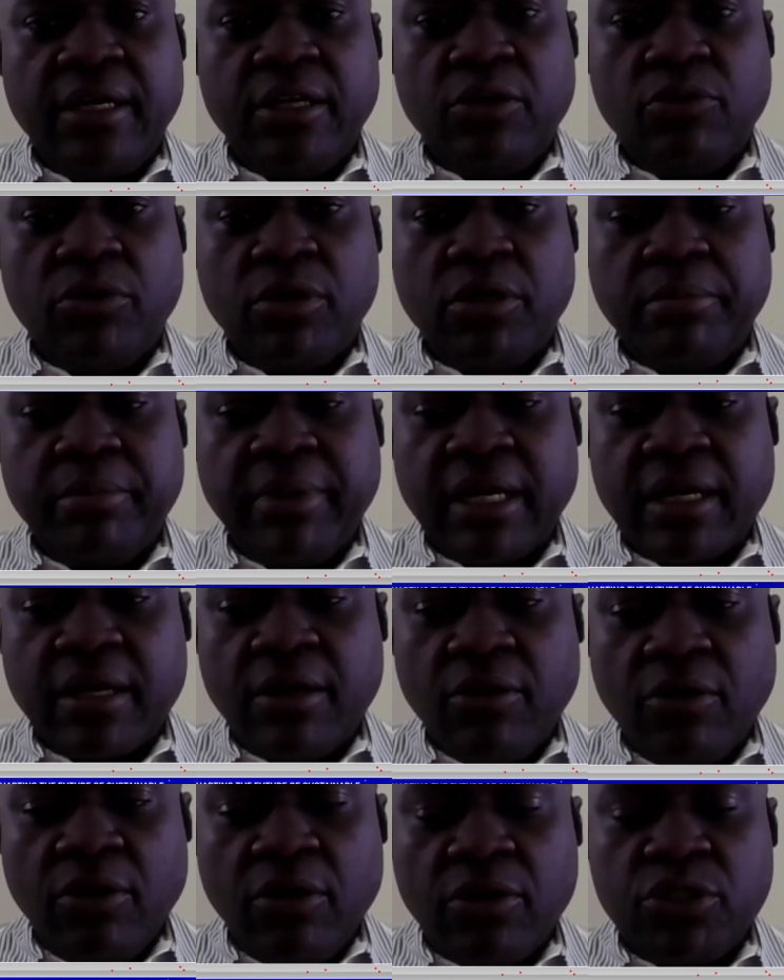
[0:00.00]
you want to make
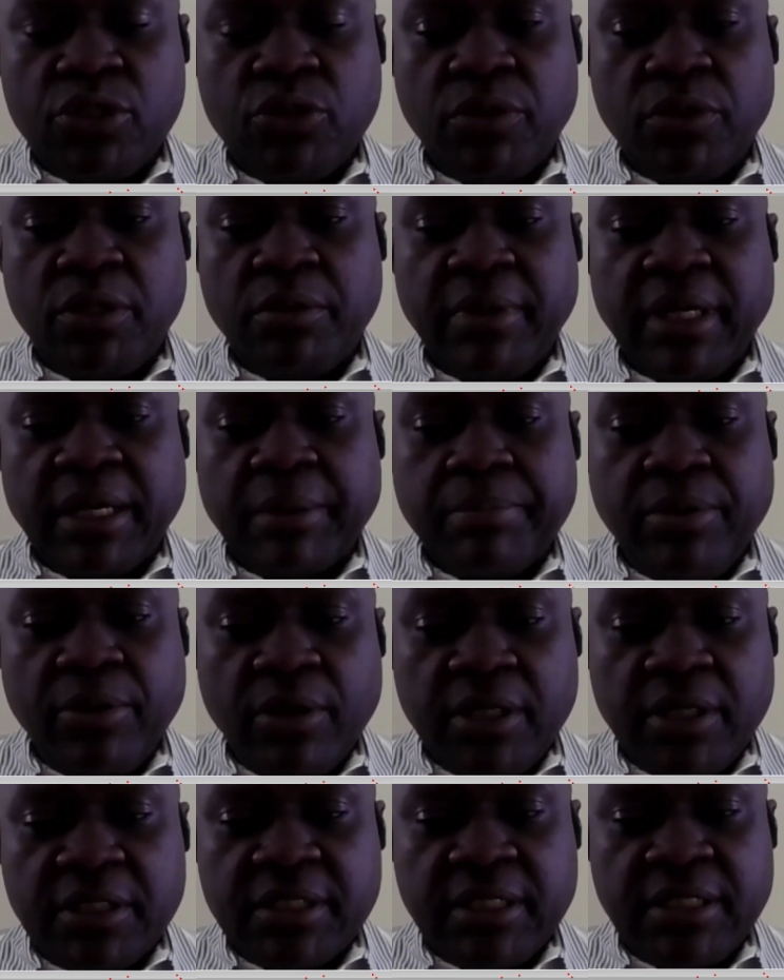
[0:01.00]
laws, you want to make
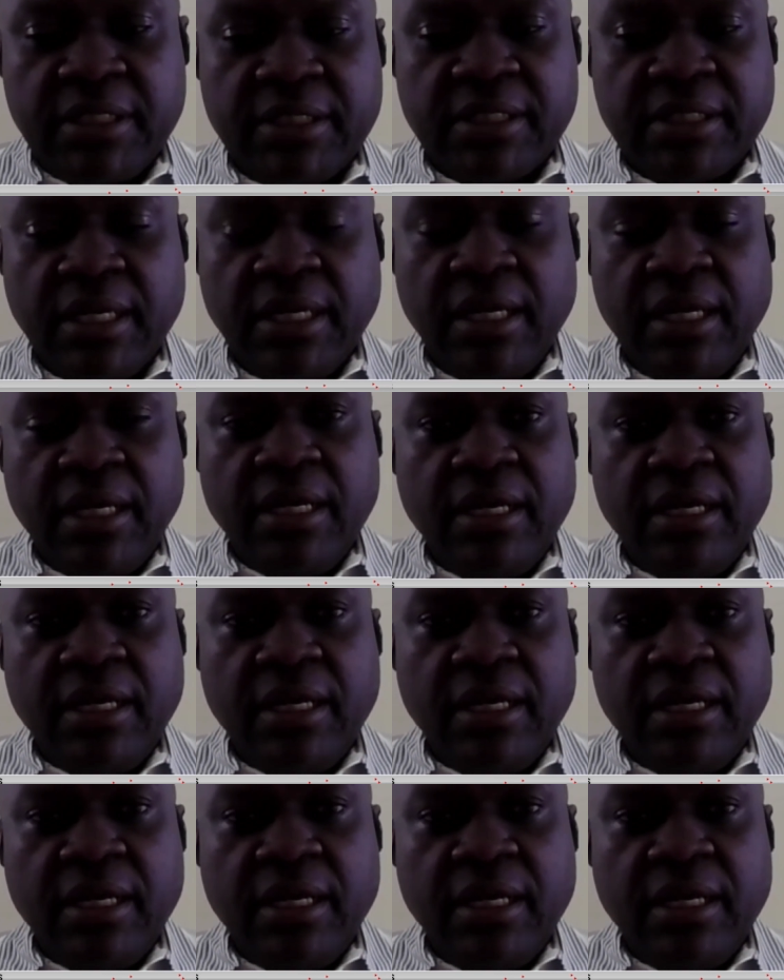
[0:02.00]
policies,